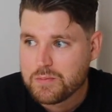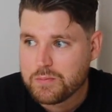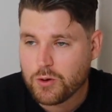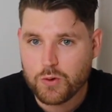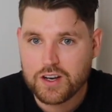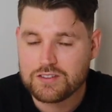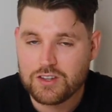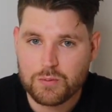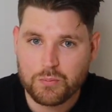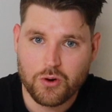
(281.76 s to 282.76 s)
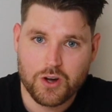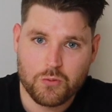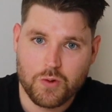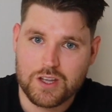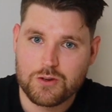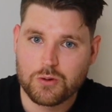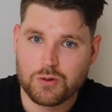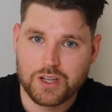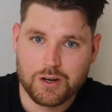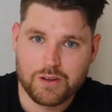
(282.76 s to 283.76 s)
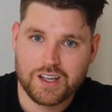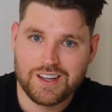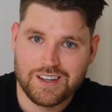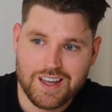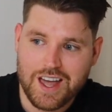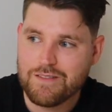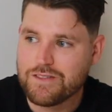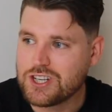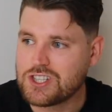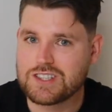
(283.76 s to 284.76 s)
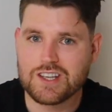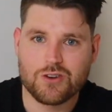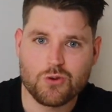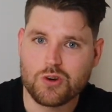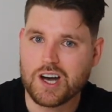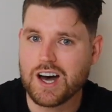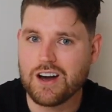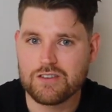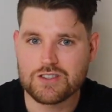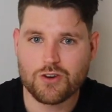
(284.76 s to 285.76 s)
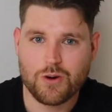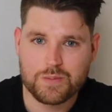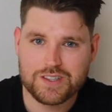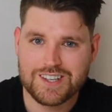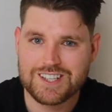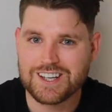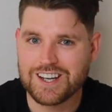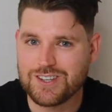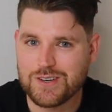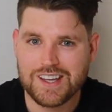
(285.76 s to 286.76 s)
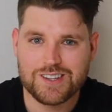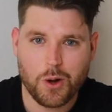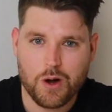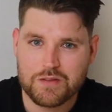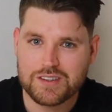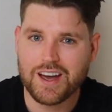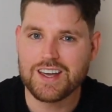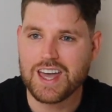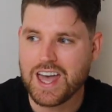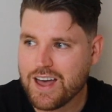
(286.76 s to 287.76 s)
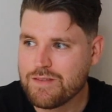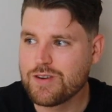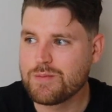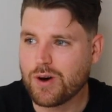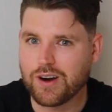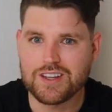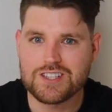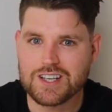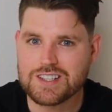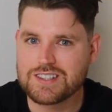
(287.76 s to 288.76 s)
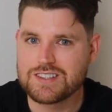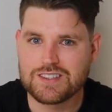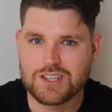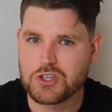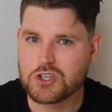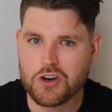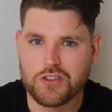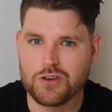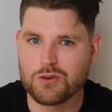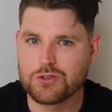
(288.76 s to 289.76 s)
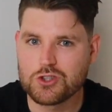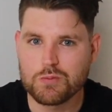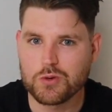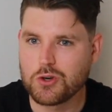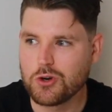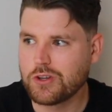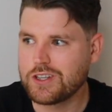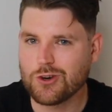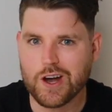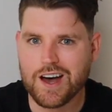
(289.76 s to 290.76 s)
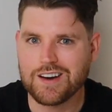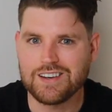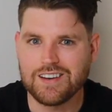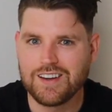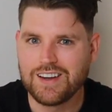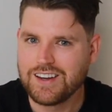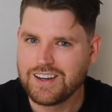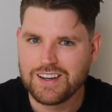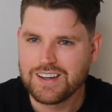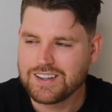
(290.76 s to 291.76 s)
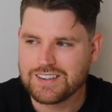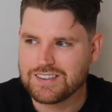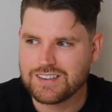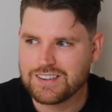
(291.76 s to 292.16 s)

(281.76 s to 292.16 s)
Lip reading: But when it's to the point where you're literally, every single car is a competition and you need to overtake everybody just to show that you're super cool in your Audi, you're